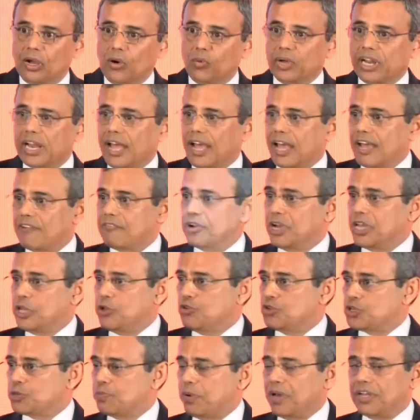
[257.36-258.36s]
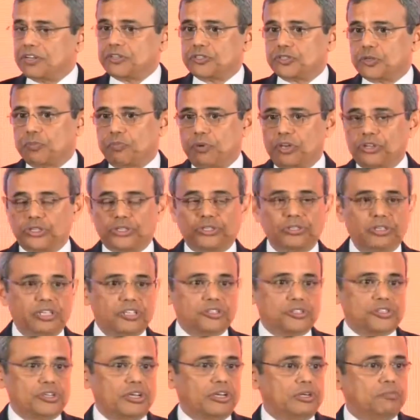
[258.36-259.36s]
but we'll have a huge
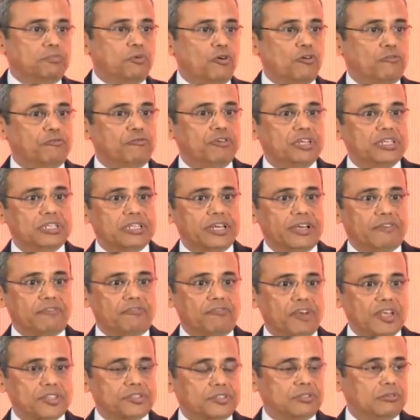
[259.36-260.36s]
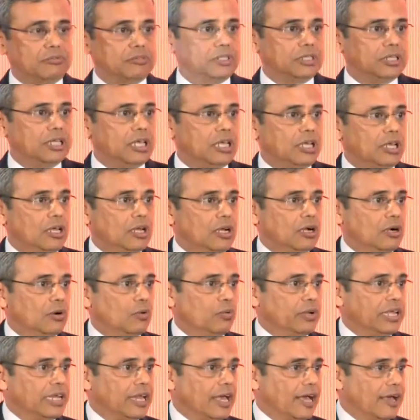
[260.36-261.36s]
participation in Singapore FinTech Festival,
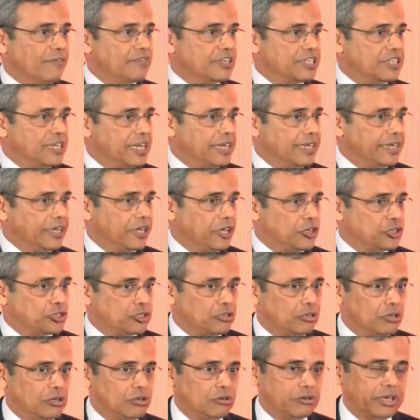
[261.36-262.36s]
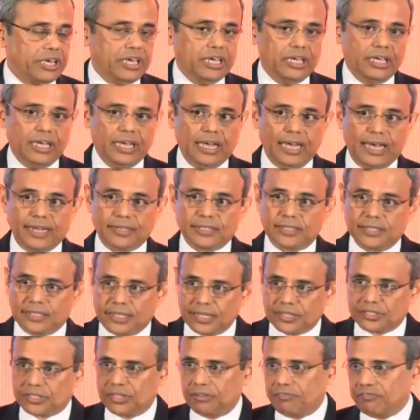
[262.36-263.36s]
but we'll have a delegation looking at
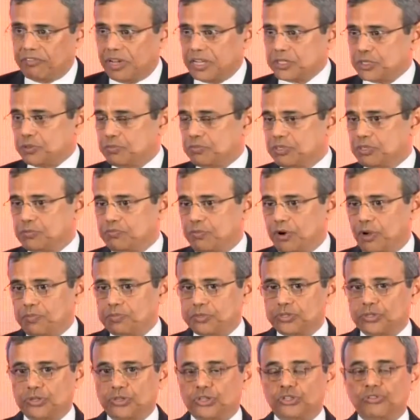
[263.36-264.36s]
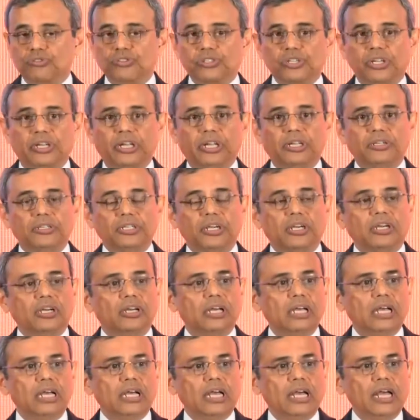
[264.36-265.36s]
disinvestment propositions in India,
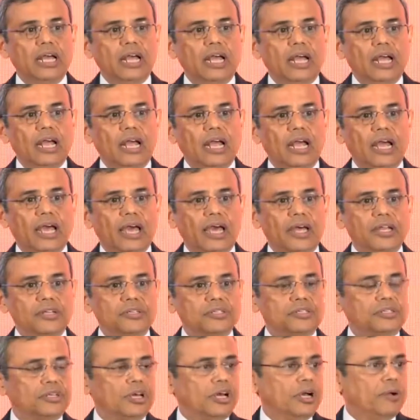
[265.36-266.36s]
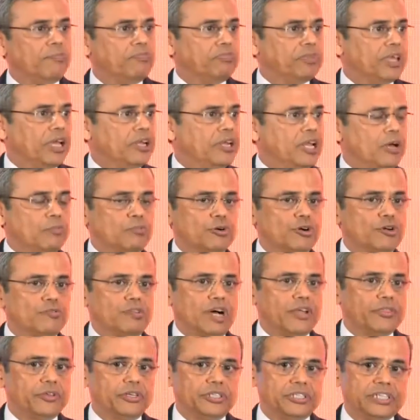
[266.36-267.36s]
and a number
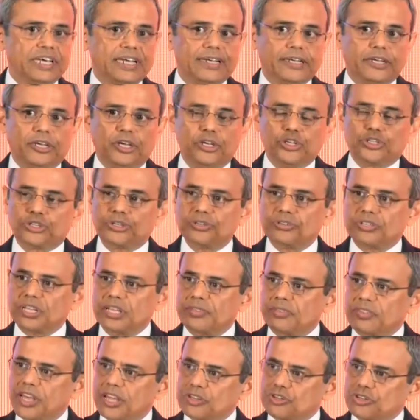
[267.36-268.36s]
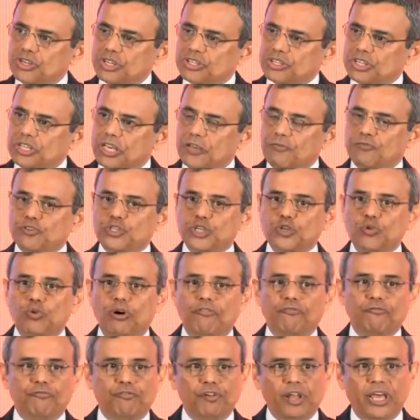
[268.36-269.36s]
of other delegations, and that just gives
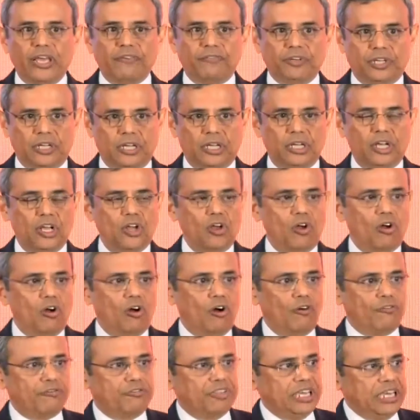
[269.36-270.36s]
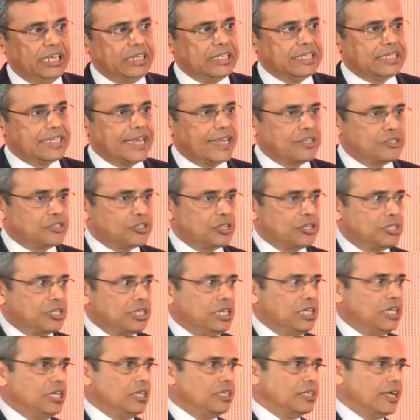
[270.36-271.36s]
you a flavor of the
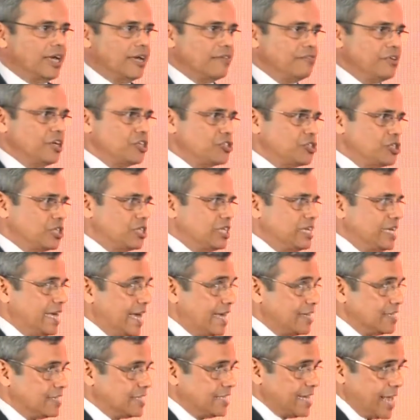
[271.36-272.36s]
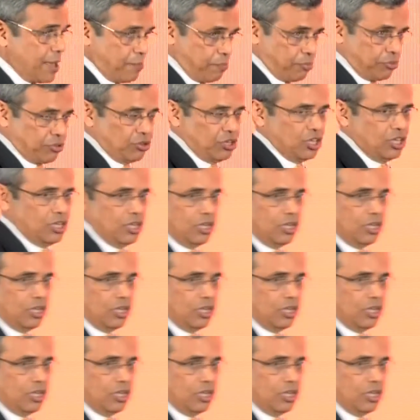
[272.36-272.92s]
intensity, diversity, and depth